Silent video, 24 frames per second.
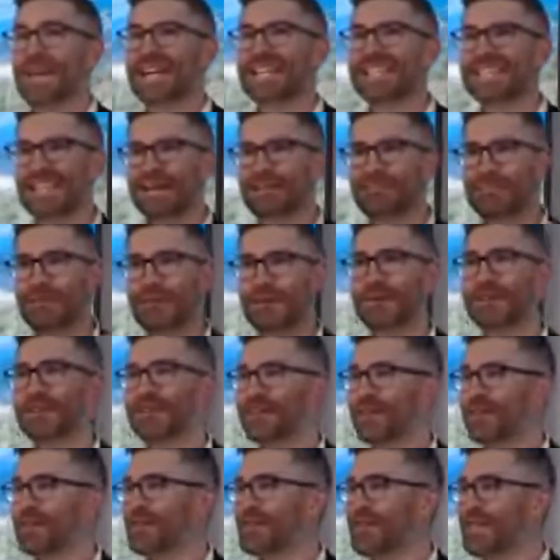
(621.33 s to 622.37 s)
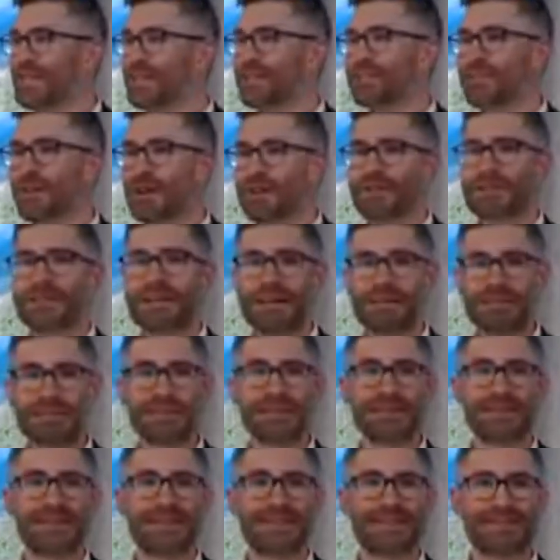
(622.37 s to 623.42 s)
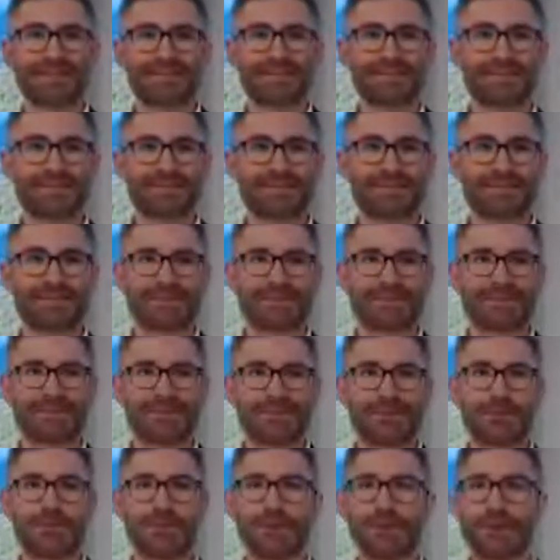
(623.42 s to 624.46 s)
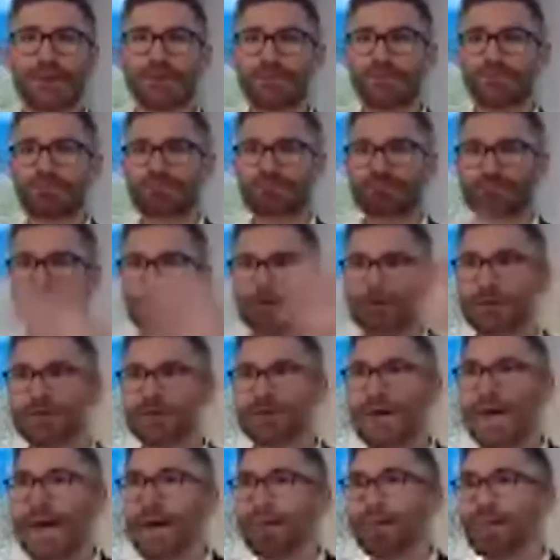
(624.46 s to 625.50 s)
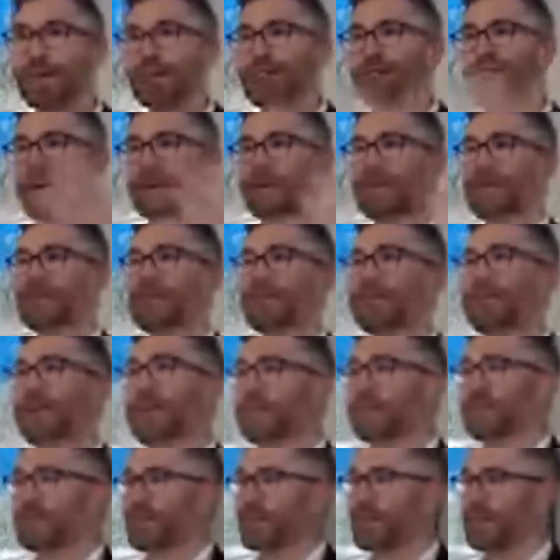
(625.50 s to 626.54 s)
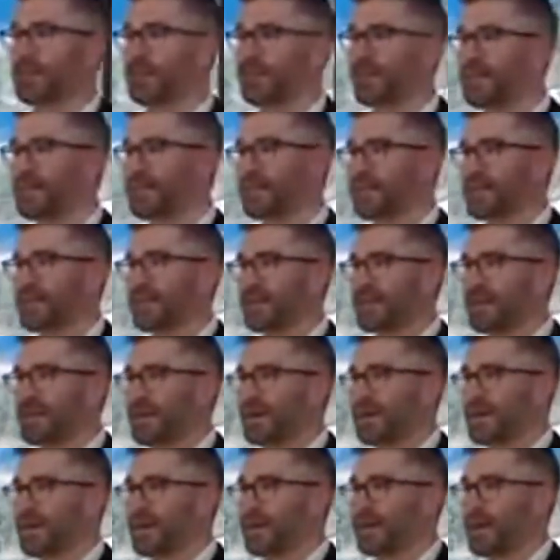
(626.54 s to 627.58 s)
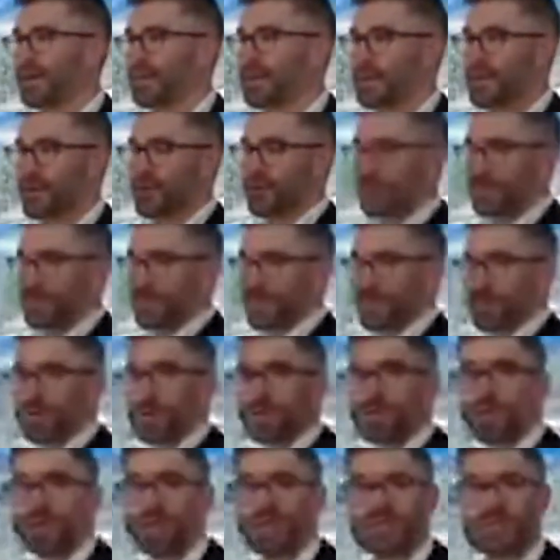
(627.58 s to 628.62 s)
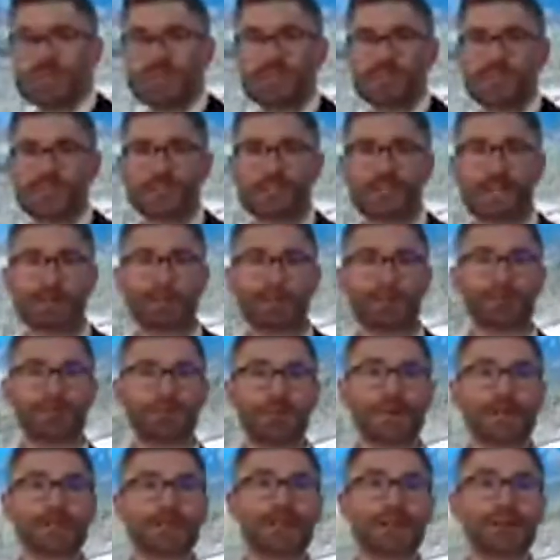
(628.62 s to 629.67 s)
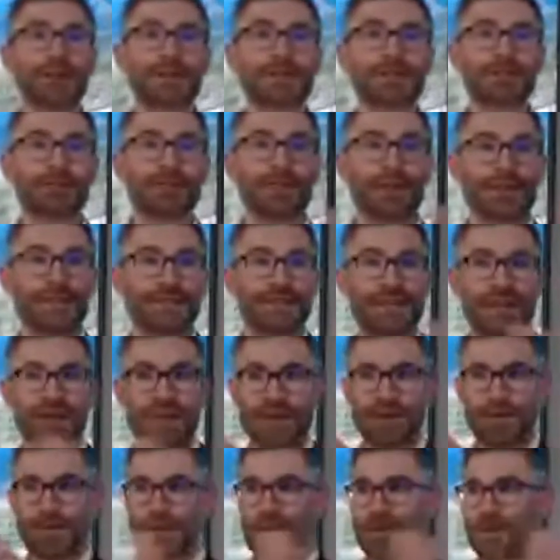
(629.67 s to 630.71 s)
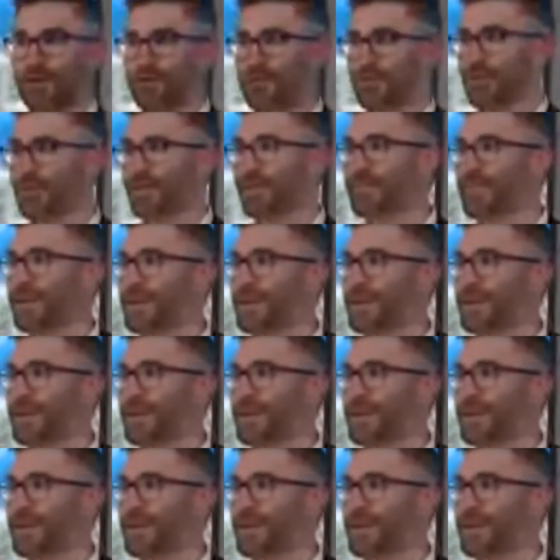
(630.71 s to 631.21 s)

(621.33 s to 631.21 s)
At some point, you need a private company to amplify your speech, I mean, the European Union, for instance, just a couple of weeks ago has created, I don't know whether you've